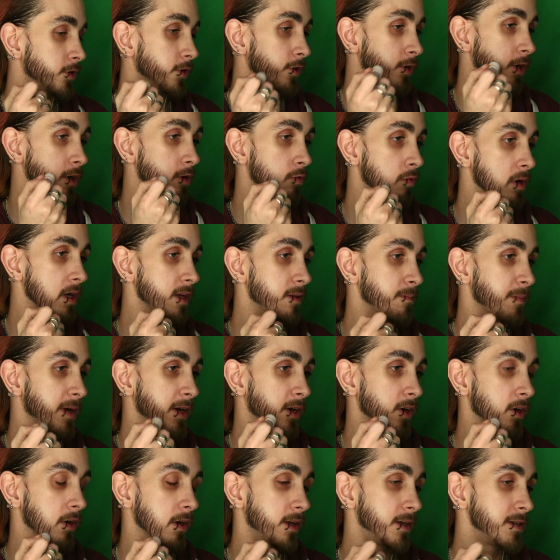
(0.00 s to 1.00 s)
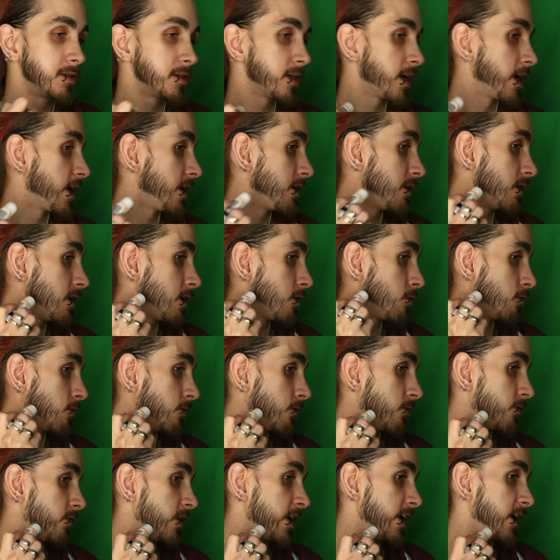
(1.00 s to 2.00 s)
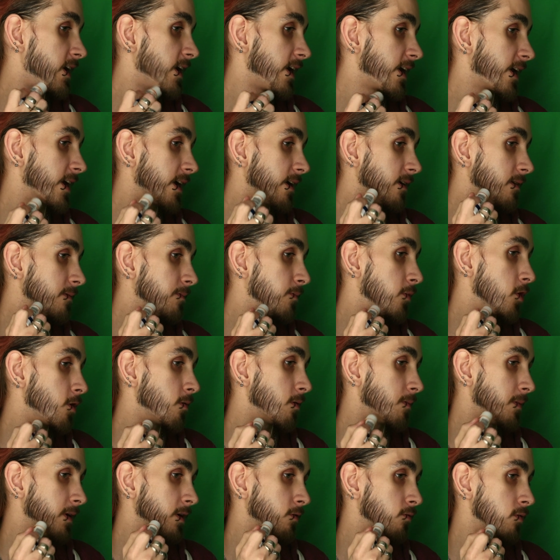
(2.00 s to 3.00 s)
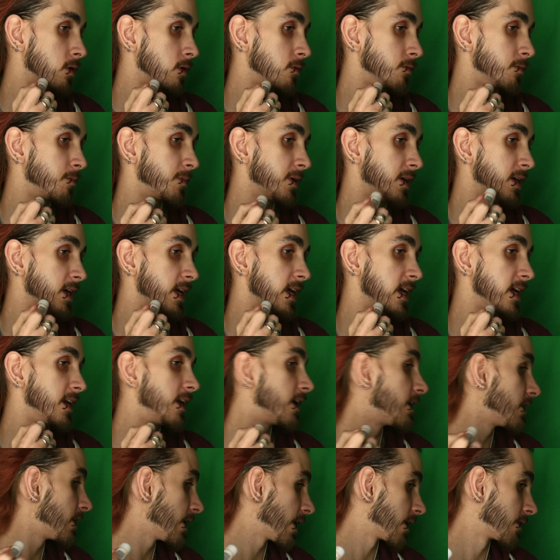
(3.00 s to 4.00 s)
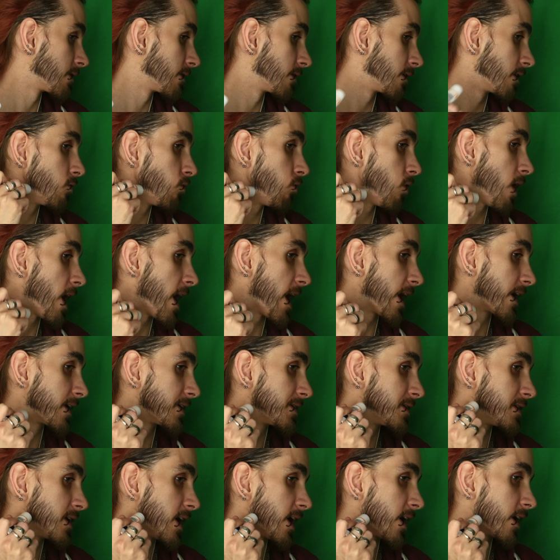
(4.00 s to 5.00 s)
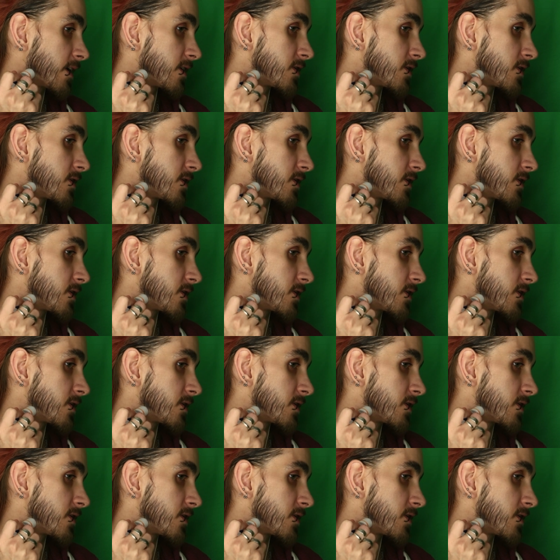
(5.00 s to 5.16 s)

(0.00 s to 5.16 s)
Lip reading: Do you know what, my darlings? I do feel like I probably won't be needing that wax,